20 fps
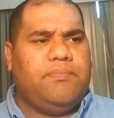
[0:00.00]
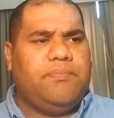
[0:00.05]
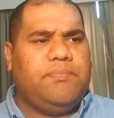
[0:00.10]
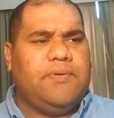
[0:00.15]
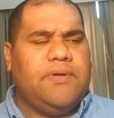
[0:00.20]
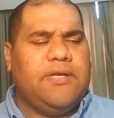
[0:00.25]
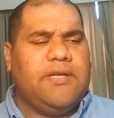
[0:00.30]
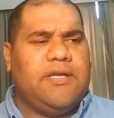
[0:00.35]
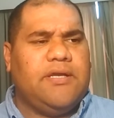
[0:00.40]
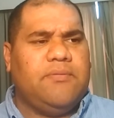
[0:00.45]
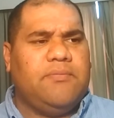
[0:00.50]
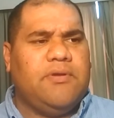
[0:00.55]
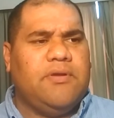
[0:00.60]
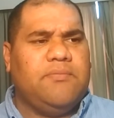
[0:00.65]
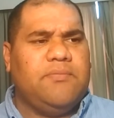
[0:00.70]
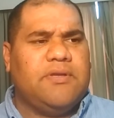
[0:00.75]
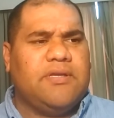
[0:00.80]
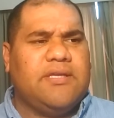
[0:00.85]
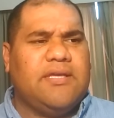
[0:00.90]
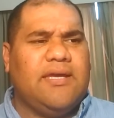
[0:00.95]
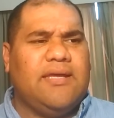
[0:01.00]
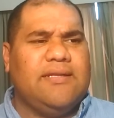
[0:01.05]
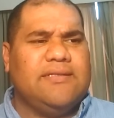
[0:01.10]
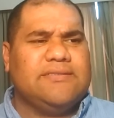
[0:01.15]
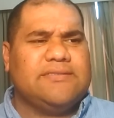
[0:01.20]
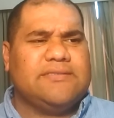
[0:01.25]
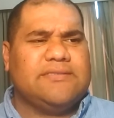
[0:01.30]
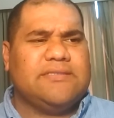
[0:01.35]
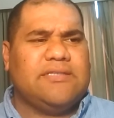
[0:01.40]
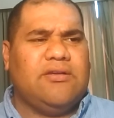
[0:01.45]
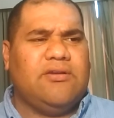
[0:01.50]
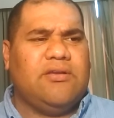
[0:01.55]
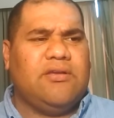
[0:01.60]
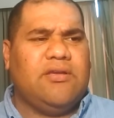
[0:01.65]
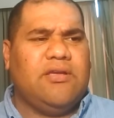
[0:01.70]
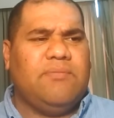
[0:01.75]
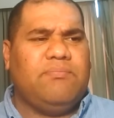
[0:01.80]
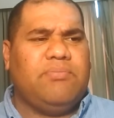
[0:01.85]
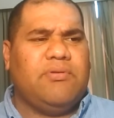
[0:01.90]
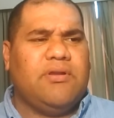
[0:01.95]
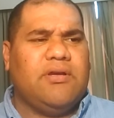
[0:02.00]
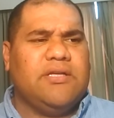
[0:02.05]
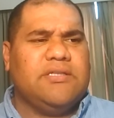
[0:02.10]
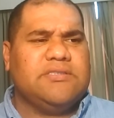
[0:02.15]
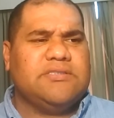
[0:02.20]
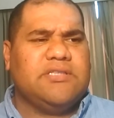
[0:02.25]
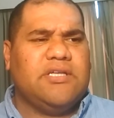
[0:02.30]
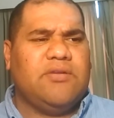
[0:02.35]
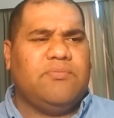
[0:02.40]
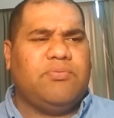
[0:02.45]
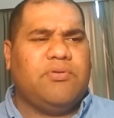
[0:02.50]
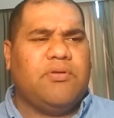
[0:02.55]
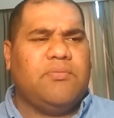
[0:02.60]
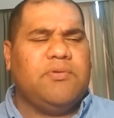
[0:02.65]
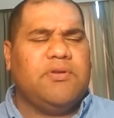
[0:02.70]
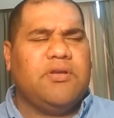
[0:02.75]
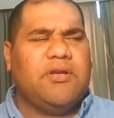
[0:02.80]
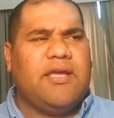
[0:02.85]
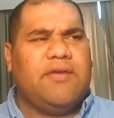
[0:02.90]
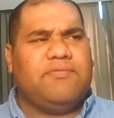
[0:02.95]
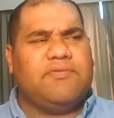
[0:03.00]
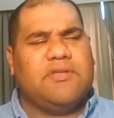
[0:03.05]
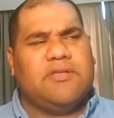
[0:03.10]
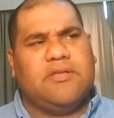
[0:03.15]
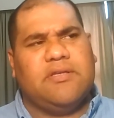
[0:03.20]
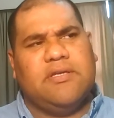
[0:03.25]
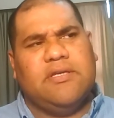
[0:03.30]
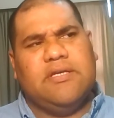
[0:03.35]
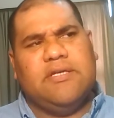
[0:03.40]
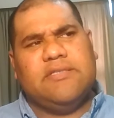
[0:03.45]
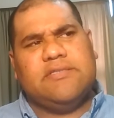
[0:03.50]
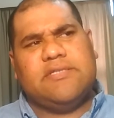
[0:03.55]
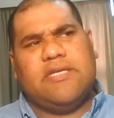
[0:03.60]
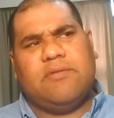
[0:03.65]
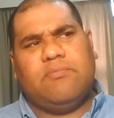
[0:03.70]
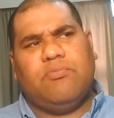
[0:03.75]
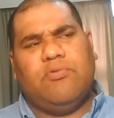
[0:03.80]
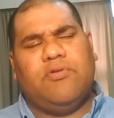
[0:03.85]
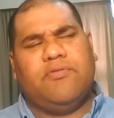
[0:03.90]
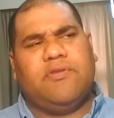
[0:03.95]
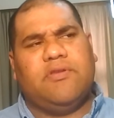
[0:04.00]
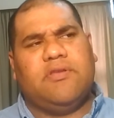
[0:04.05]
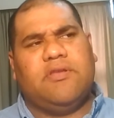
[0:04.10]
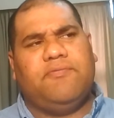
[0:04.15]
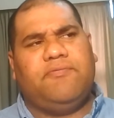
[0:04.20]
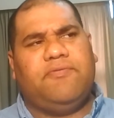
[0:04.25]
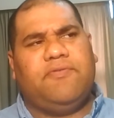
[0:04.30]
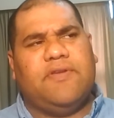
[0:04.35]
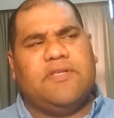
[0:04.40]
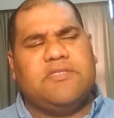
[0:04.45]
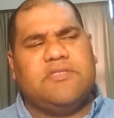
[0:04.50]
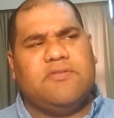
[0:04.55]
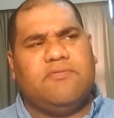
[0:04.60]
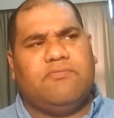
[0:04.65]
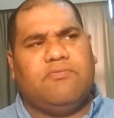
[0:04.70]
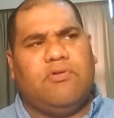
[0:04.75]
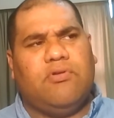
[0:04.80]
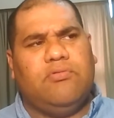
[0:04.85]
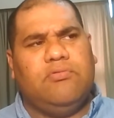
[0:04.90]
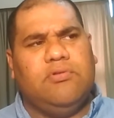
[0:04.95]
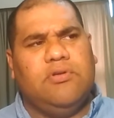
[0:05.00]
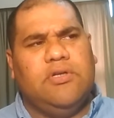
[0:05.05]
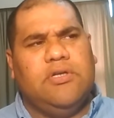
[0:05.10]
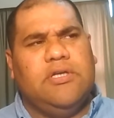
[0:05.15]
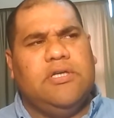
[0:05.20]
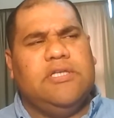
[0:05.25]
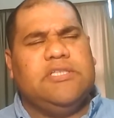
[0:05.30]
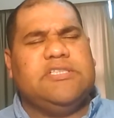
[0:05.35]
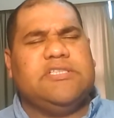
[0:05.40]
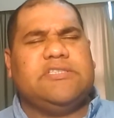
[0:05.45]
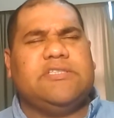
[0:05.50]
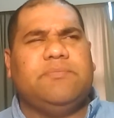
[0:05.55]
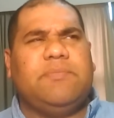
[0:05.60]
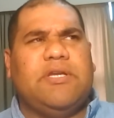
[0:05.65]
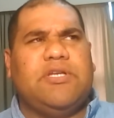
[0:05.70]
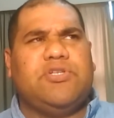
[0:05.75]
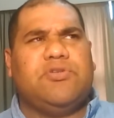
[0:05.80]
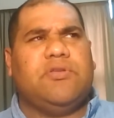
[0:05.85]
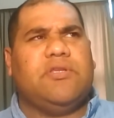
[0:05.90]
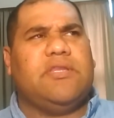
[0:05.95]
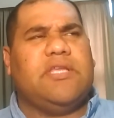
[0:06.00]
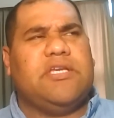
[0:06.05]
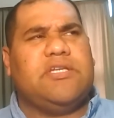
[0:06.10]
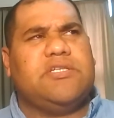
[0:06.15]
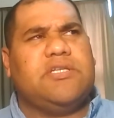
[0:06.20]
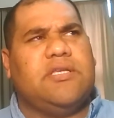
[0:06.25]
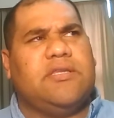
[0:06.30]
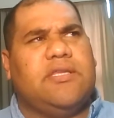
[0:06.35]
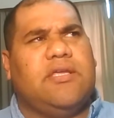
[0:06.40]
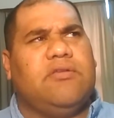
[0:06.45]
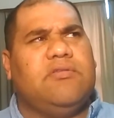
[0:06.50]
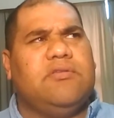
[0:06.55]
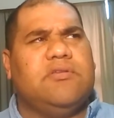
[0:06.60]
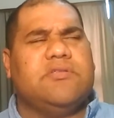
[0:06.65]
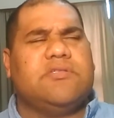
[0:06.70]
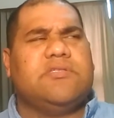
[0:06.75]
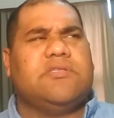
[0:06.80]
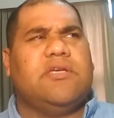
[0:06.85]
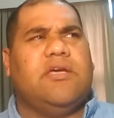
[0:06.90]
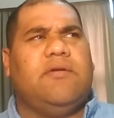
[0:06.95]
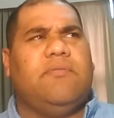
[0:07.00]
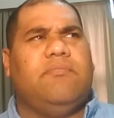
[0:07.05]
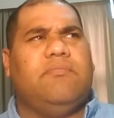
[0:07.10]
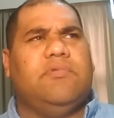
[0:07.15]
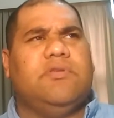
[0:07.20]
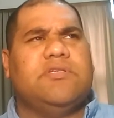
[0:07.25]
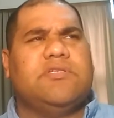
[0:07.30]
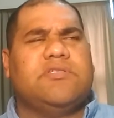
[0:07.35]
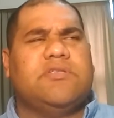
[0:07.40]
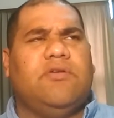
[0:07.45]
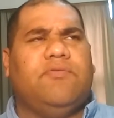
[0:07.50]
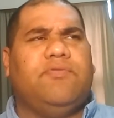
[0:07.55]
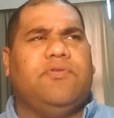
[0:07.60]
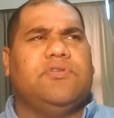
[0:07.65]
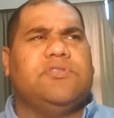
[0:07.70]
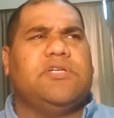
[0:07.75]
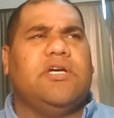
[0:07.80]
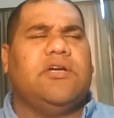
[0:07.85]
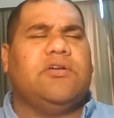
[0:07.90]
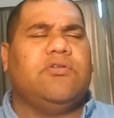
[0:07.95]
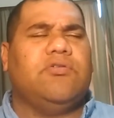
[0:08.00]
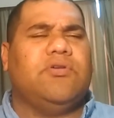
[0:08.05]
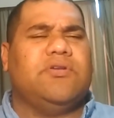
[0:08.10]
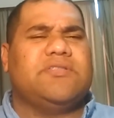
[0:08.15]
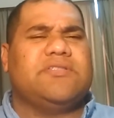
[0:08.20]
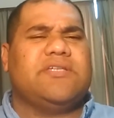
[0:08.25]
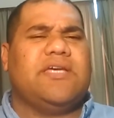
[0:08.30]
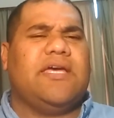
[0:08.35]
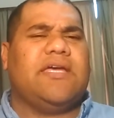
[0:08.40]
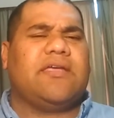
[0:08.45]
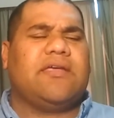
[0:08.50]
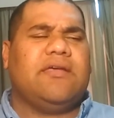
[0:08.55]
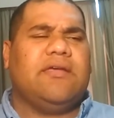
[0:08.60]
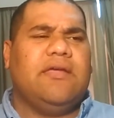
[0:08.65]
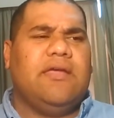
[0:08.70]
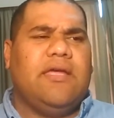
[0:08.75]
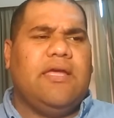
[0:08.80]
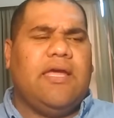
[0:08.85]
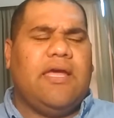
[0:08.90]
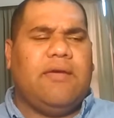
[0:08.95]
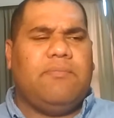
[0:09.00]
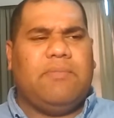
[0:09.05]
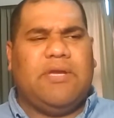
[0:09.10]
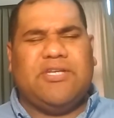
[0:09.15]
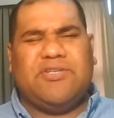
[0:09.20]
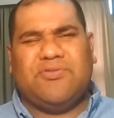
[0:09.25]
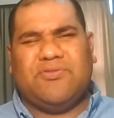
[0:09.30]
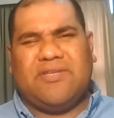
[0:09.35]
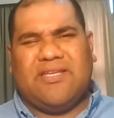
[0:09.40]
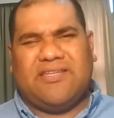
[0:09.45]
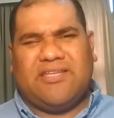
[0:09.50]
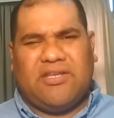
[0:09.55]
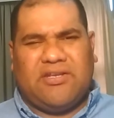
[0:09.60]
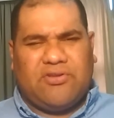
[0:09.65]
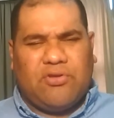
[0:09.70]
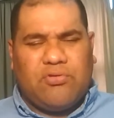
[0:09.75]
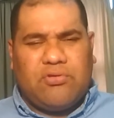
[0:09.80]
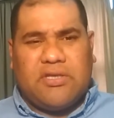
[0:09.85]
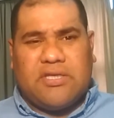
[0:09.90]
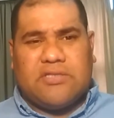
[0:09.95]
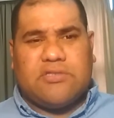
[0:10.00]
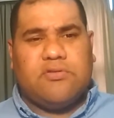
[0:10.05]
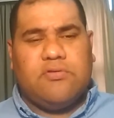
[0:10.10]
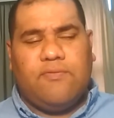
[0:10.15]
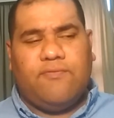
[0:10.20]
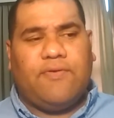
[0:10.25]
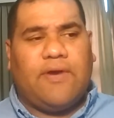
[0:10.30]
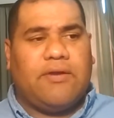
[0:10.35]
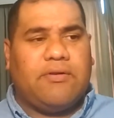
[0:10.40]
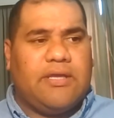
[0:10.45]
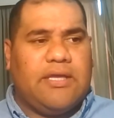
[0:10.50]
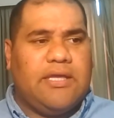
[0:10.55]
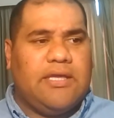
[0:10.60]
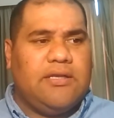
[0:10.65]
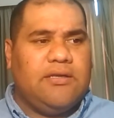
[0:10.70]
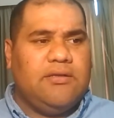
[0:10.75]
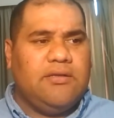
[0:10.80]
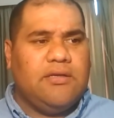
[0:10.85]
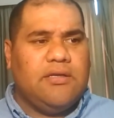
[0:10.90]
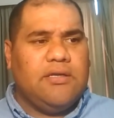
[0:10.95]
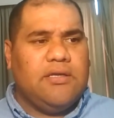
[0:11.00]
But him and Callis at blindside are probably going to have to take more of the defensive role just to make sure that they shut down this the South Otago attack and make sure that they don't get too far ahead.